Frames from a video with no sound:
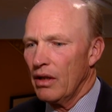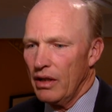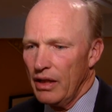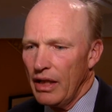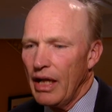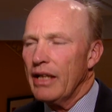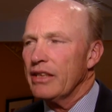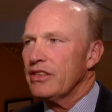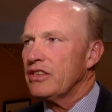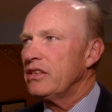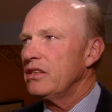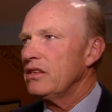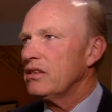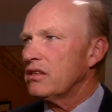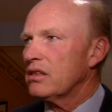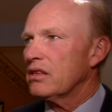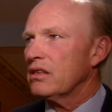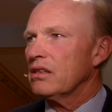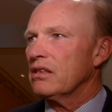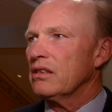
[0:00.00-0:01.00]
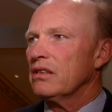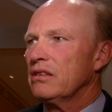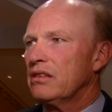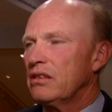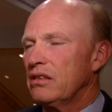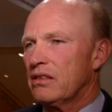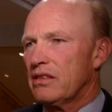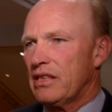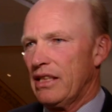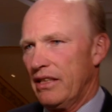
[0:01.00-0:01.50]
Yeah, she's a
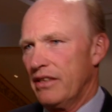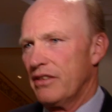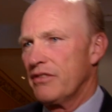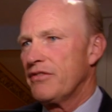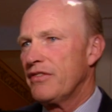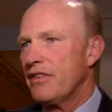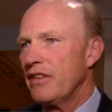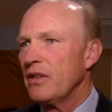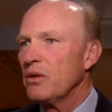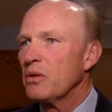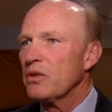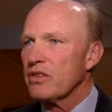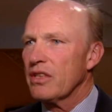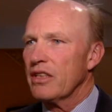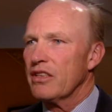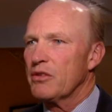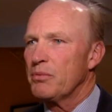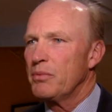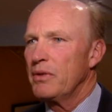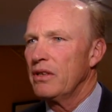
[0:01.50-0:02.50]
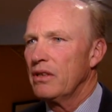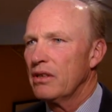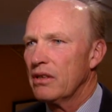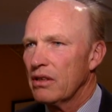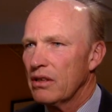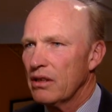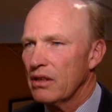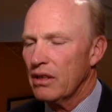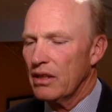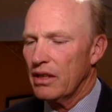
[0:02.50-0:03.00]
talented filly, always has been.
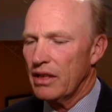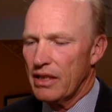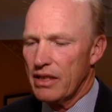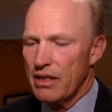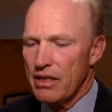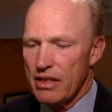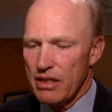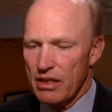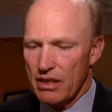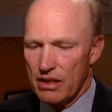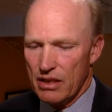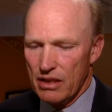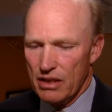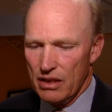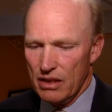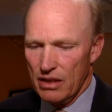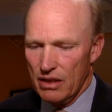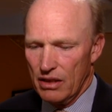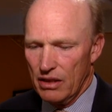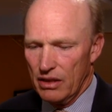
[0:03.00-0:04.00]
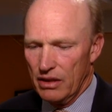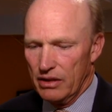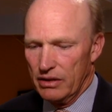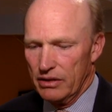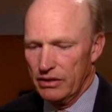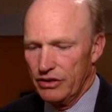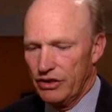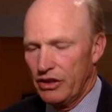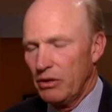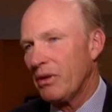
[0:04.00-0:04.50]
And
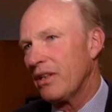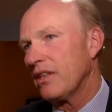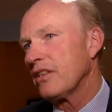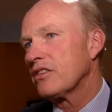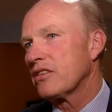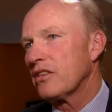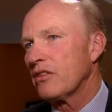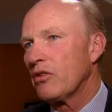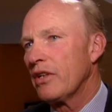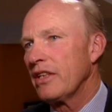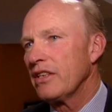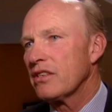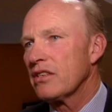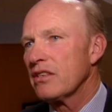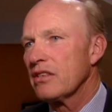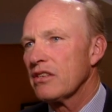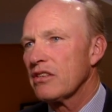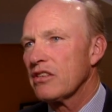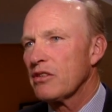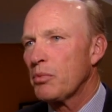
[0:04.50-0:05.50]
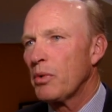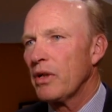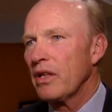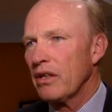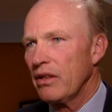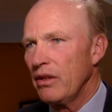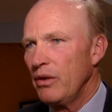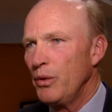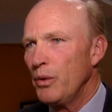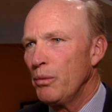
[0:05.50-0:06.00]
she won listed race in the spring
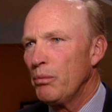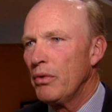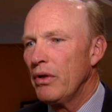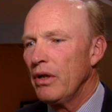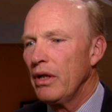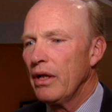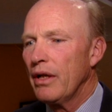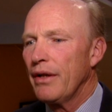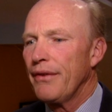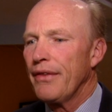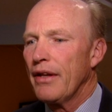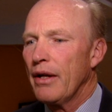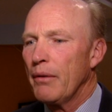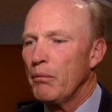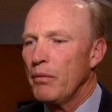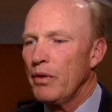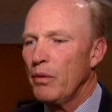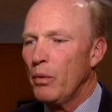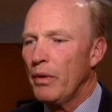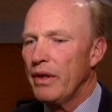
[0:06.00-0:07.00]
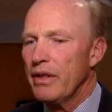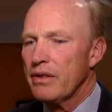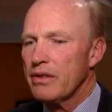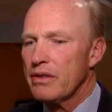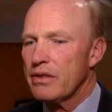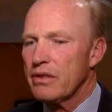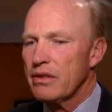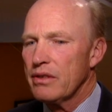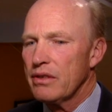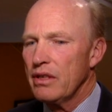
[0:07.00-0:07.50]
at Newbury, and then we
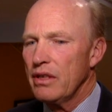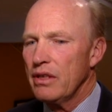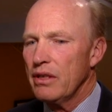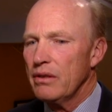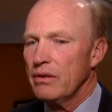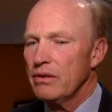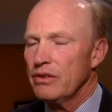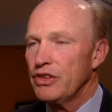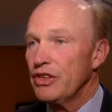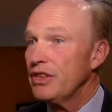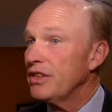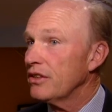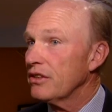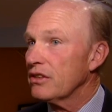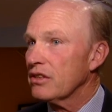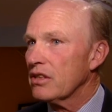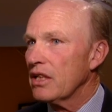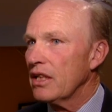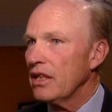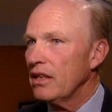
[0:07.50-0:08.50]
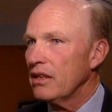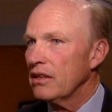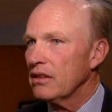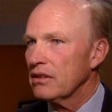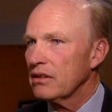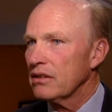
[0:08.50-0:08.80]
went to the Oaks. She didn't stay.